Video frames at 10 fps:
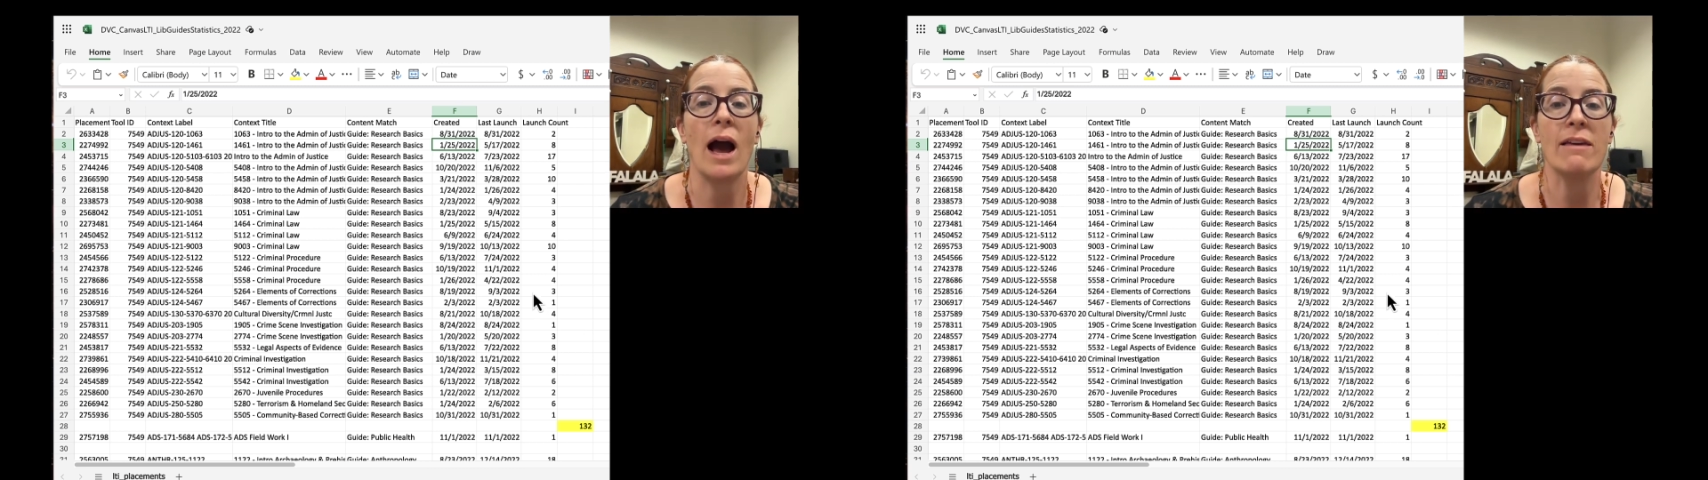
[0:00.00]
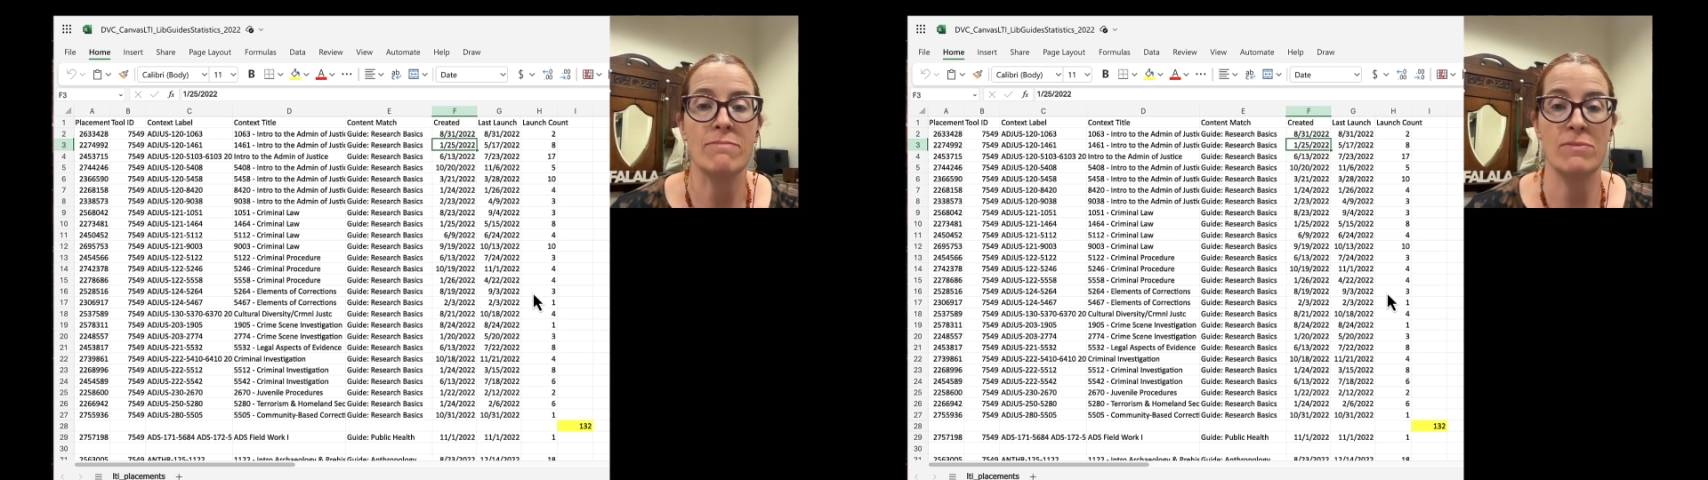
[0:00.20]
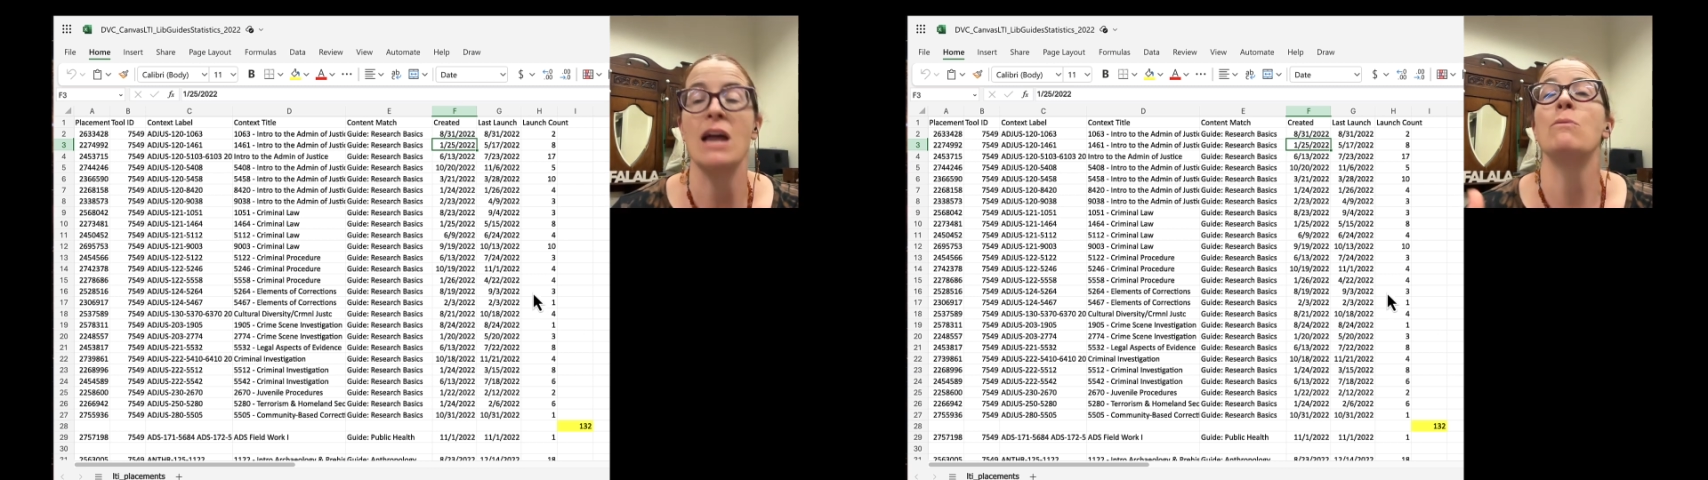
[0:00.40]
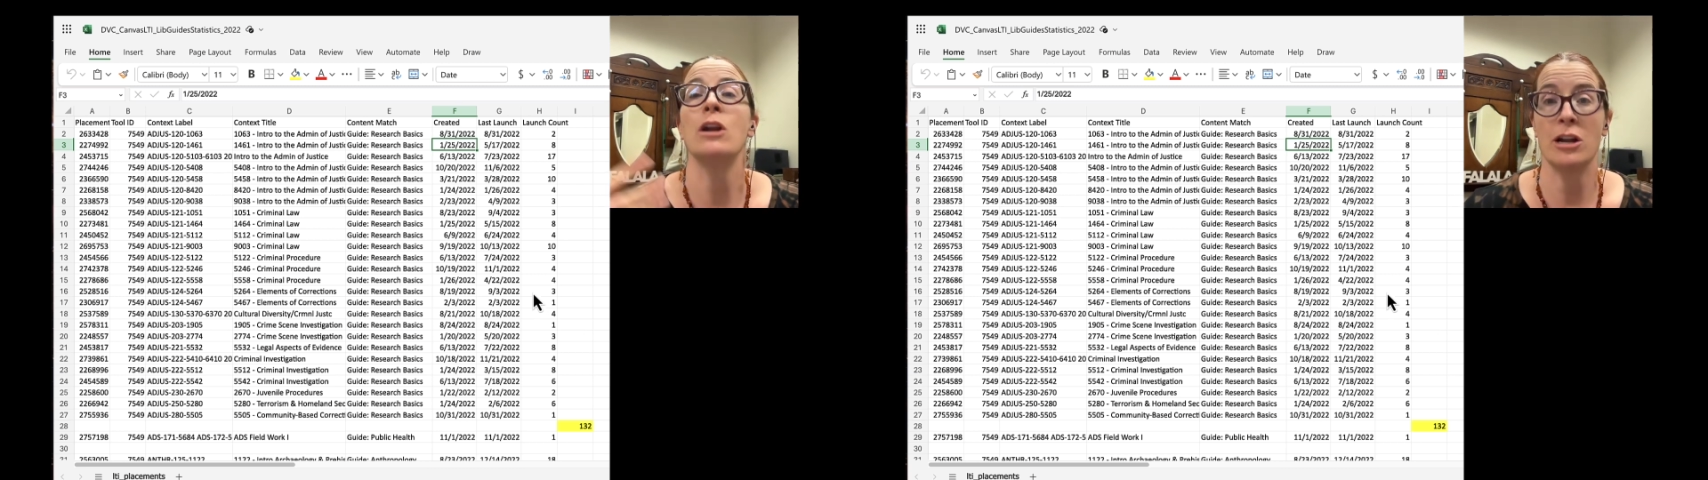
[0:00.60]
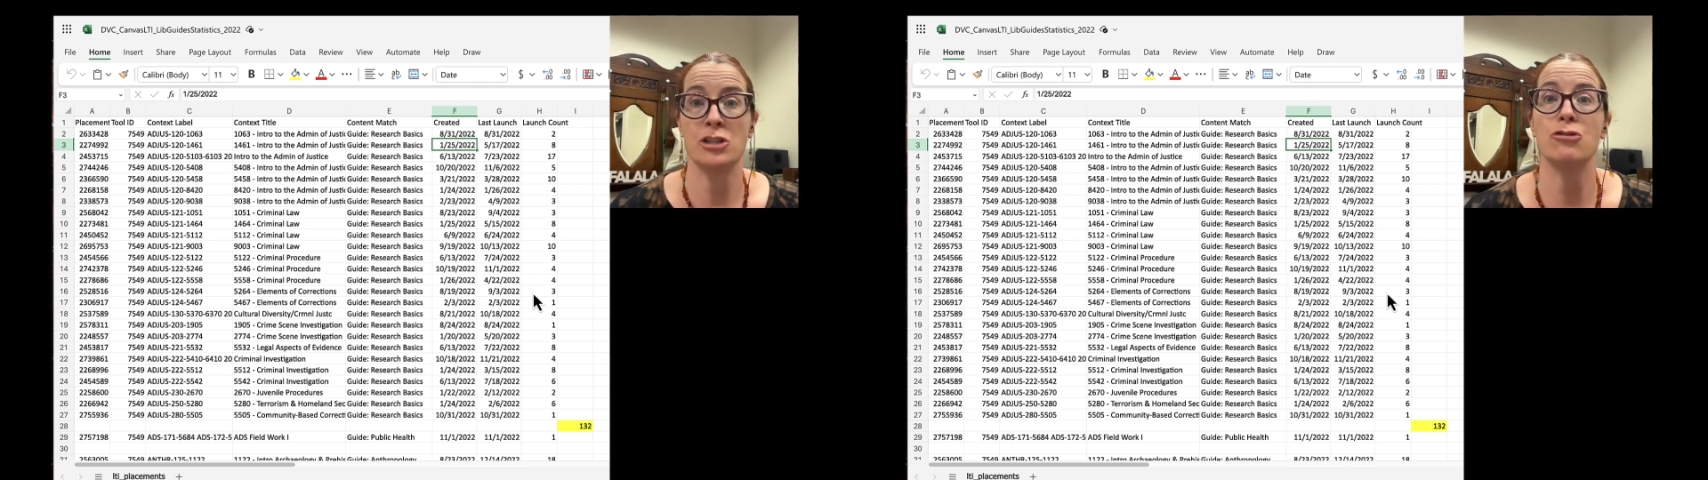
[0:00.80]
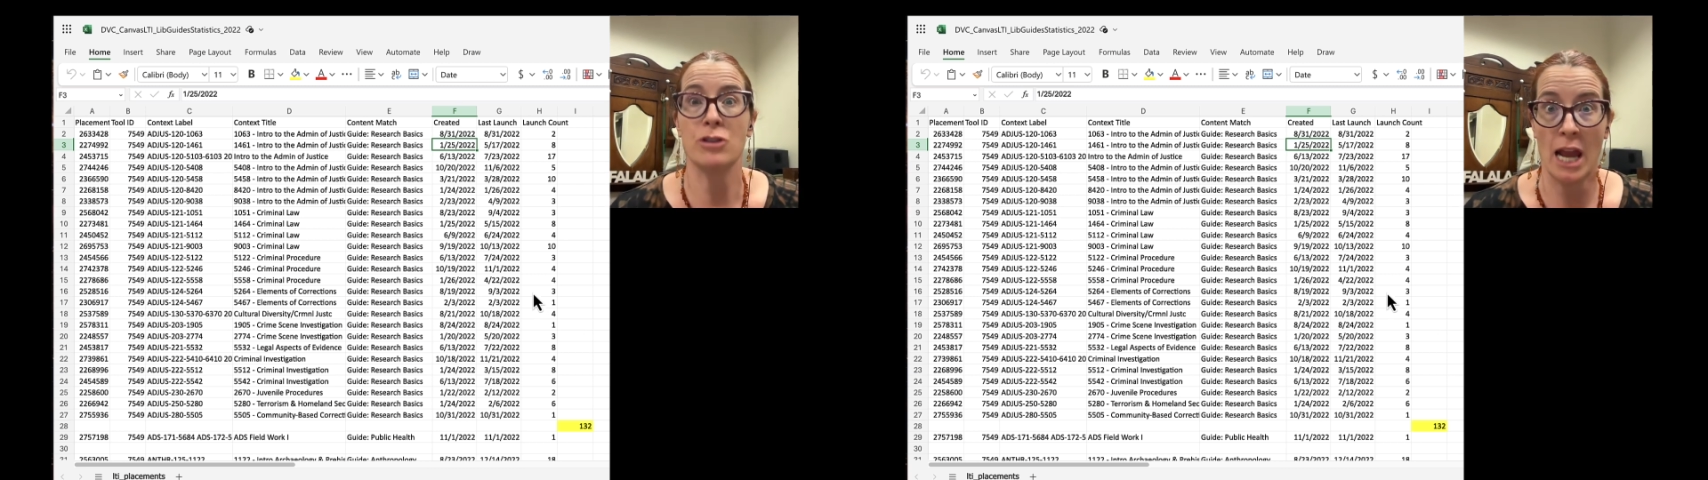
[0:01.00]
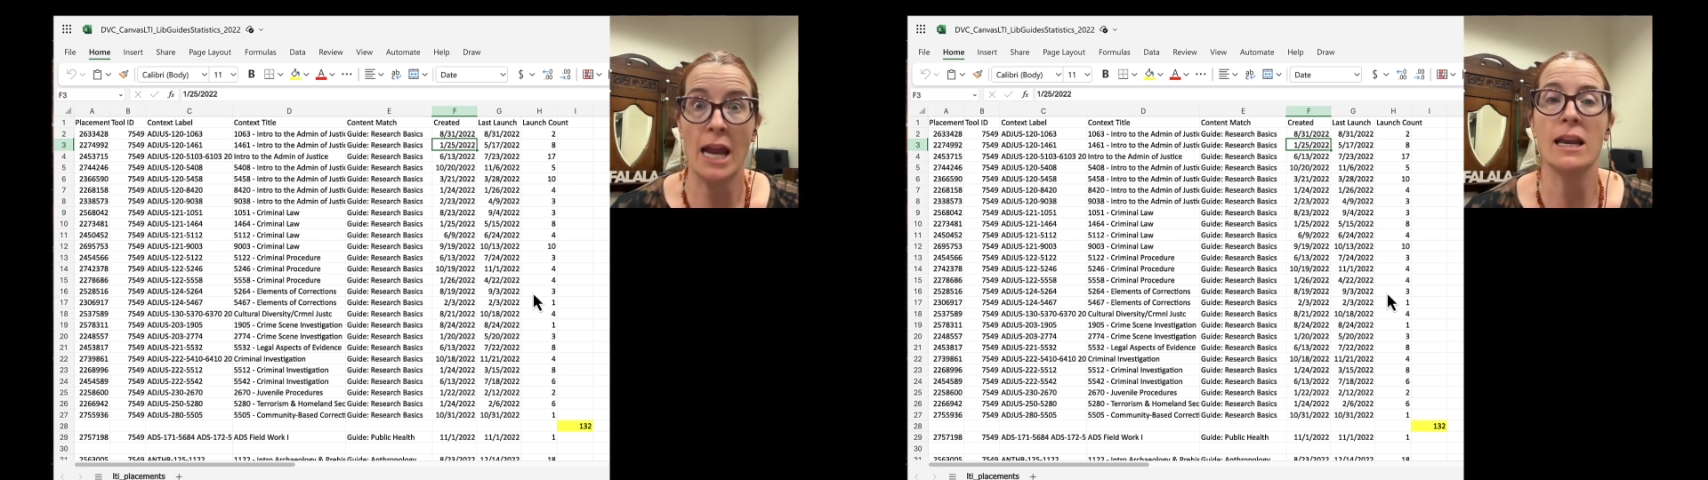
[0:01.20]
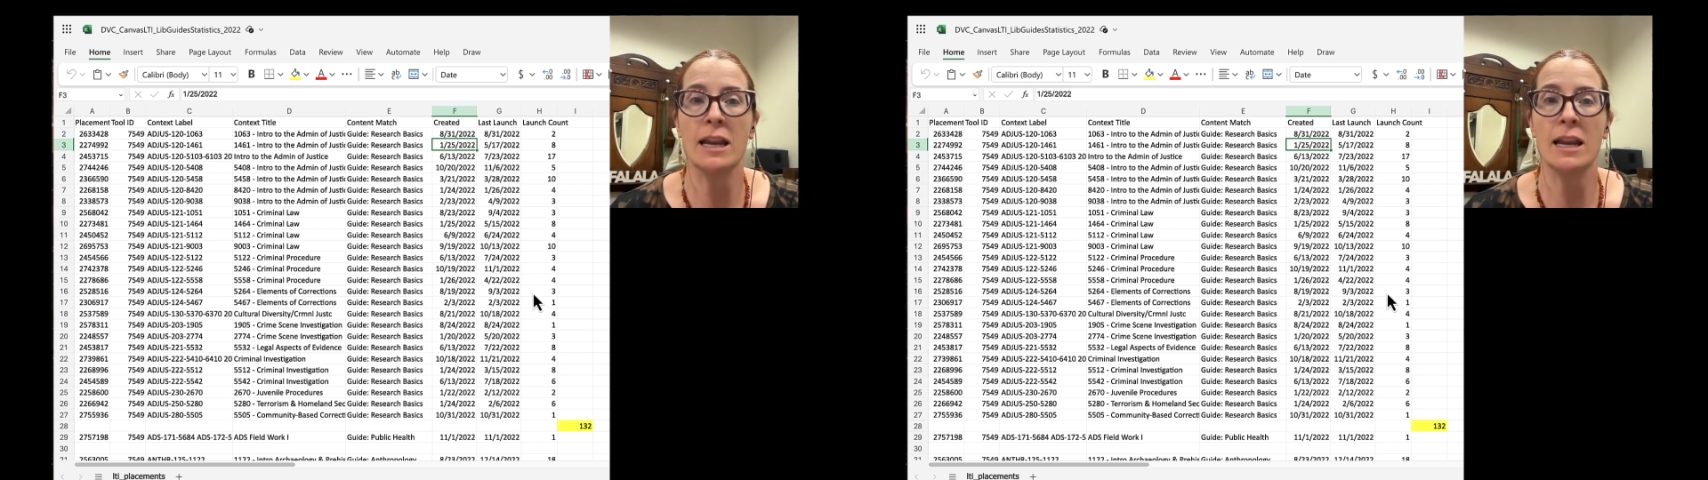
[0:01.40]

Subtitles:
I then went on to create